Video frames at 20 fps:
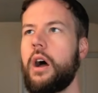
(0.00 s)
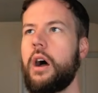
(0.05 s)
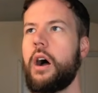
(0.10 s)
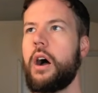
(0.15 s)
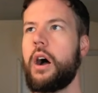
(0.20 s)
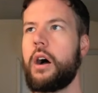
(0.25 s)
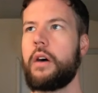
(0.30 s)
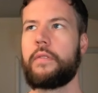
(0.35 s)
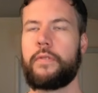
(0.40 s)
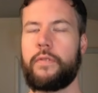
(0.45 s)

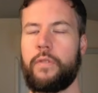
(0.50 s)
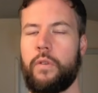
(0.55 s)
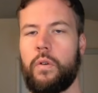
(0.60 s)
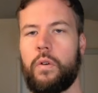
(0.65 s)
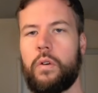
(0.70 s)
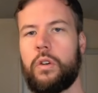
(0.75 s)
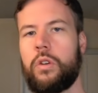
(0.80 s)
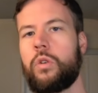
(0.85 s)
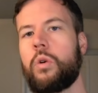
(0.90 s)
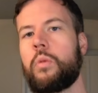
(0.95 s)

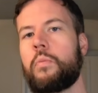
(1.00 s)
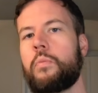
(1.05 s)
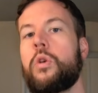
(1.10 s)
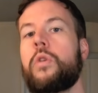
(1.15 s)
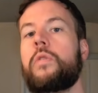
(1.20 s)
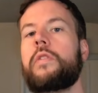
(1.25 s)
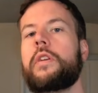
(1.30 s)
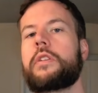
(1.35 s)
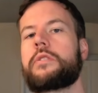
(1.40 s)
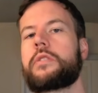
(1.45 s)
for your
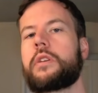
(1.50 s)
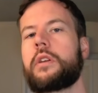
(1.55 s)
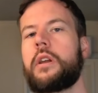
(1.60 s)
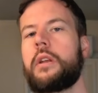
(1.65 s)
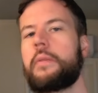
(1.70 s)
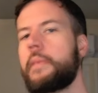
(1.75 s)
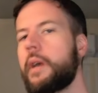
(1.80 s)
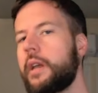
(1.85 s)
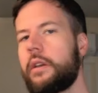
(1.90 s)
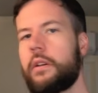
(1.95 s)
movie to
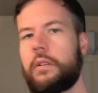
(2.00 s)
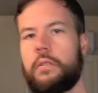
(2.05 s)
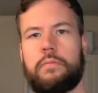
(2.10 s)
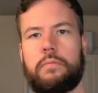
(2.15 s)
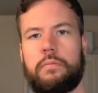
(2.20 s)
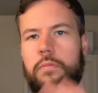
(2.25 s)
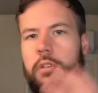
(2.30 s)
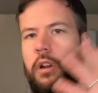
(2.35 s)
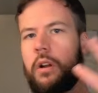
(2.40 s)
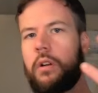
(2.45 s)
kind of make it
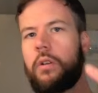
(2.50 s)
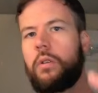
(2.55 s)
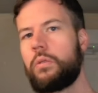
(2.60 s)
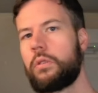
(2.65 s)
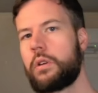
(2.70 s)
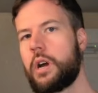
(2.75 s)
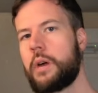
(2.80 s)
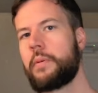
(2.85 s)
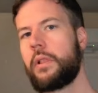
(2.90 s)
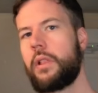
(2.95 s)

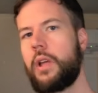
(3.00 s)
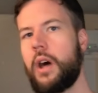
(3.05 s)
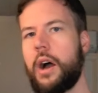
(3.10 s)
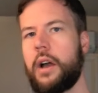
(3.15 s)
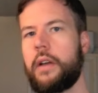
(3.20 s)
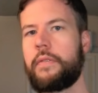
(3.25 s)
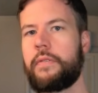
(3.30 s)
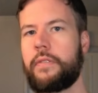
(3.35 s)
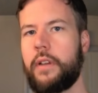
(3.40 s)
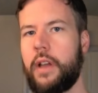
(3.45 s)
all come
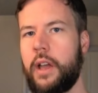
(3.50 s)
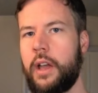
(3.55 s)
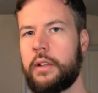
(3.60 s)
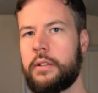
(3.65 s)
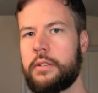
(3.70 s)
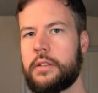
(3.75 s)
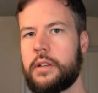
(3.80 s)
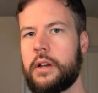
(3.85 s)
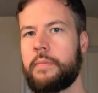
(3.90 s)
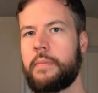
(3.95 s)
alive
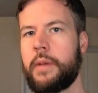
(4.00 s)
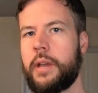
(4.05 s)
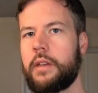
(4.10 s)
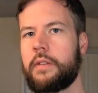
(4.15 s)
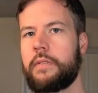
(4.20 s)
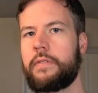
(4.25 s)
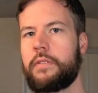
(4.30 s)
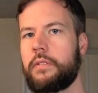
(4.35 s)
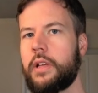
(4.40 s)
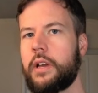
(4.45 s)
and
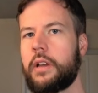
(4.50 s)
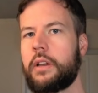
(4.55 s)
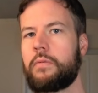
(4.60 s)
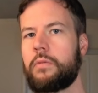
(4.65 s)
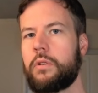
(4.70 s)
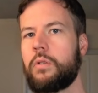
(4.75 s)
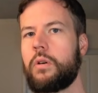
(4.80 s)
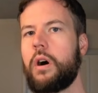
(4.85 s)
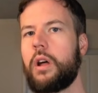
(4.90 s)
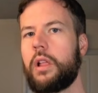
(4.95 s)
make it feel like a
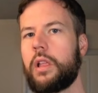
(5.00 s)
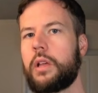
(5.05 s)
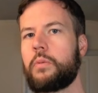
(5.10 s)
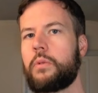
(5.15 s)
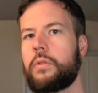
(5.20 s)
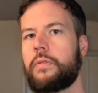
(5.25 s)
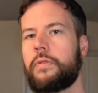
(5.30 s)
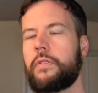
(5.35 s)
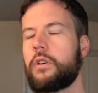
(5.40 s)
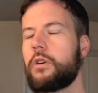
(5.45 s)
real
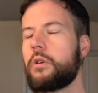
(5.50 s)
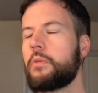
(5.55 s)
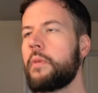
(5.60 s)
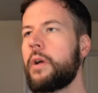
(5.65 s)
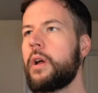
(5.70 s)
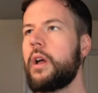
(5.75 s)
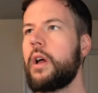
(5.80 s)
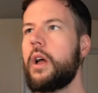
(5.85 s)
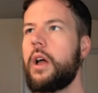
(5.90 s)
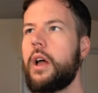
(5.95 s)
Hollywood film.